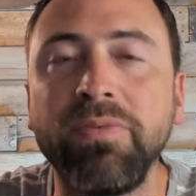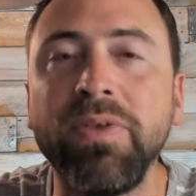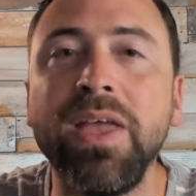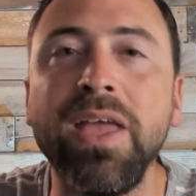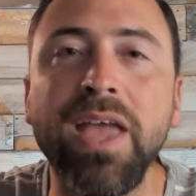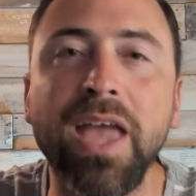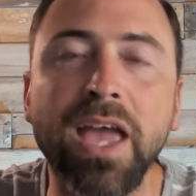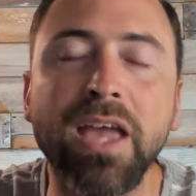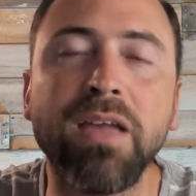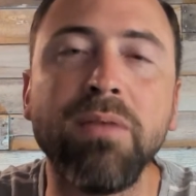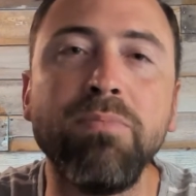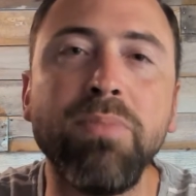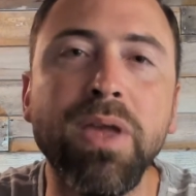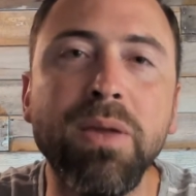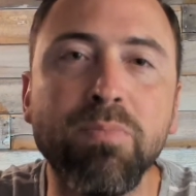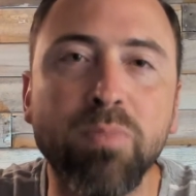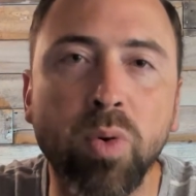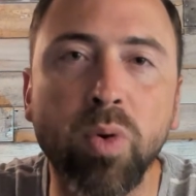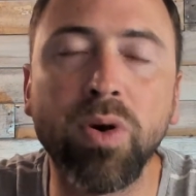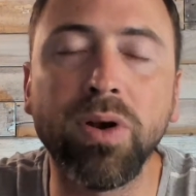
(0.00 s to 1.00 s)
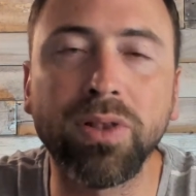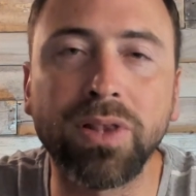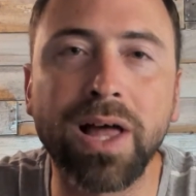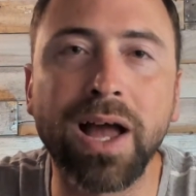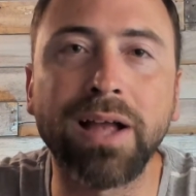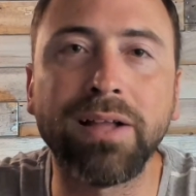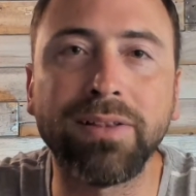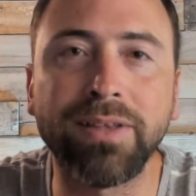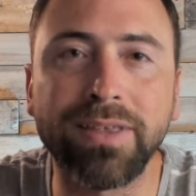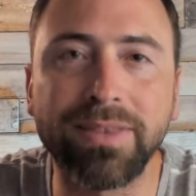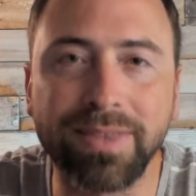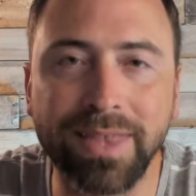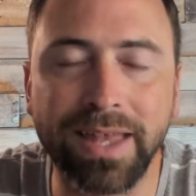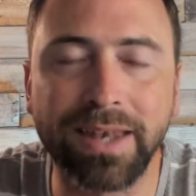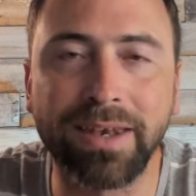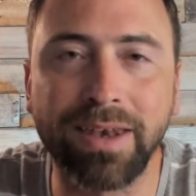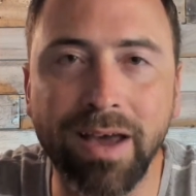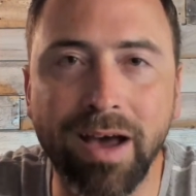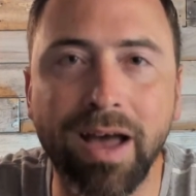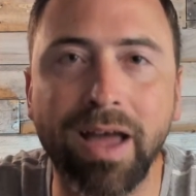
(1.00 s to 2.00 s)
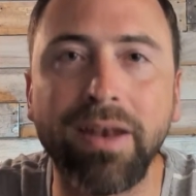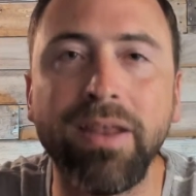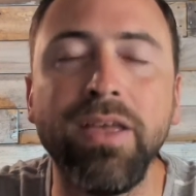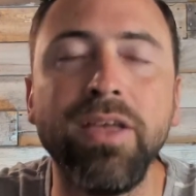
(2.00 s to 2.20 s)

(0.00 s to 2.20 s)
It can be more likely than not.